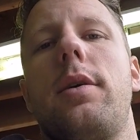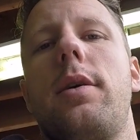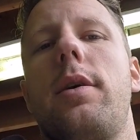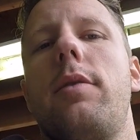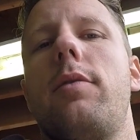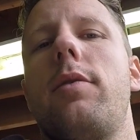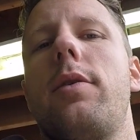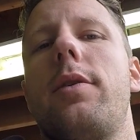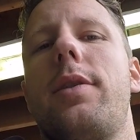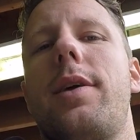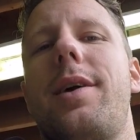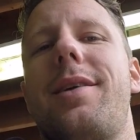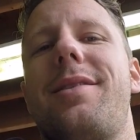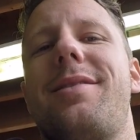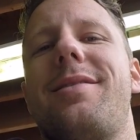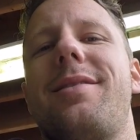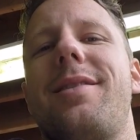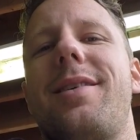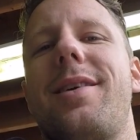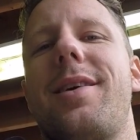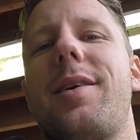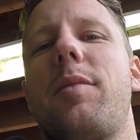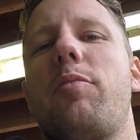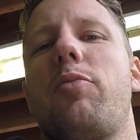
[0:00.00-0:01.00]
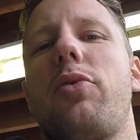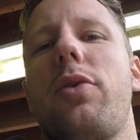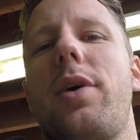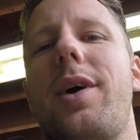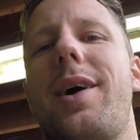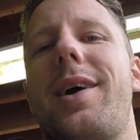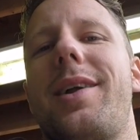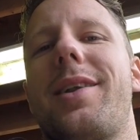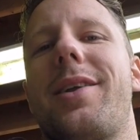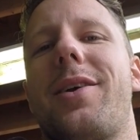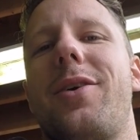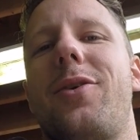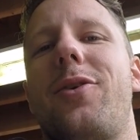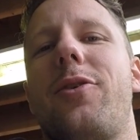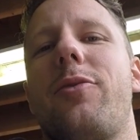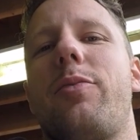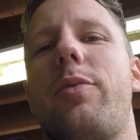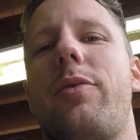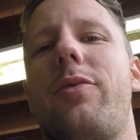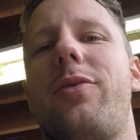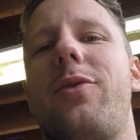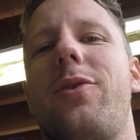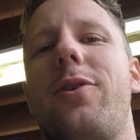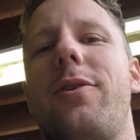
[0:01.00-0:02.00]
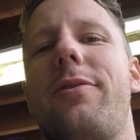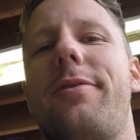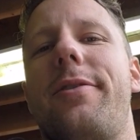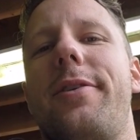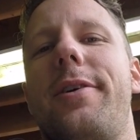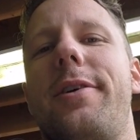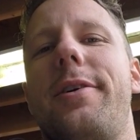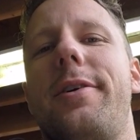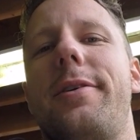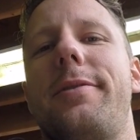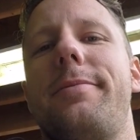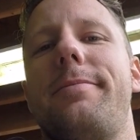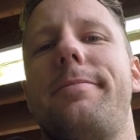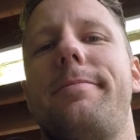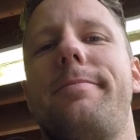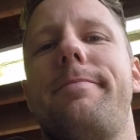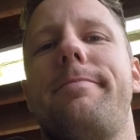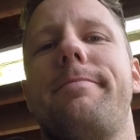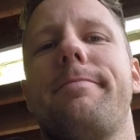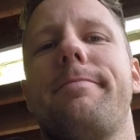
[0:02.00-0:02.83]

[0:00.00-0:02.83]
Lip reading: You ever heard that saying, pride goeth before a fall?